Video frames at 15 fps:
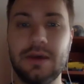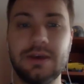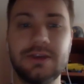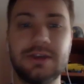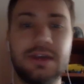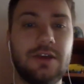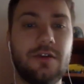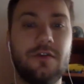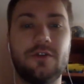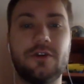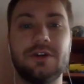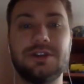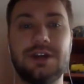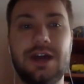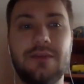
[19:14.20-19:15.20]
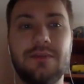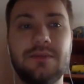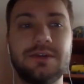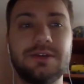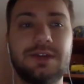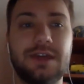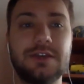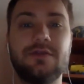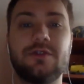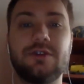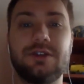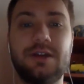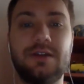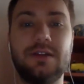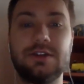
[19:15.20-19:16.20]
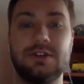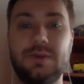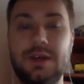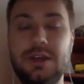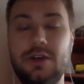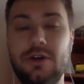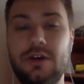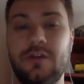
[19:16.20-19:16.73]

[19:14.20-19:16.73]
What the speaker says: Thank you for your time. Thanks for attending this video.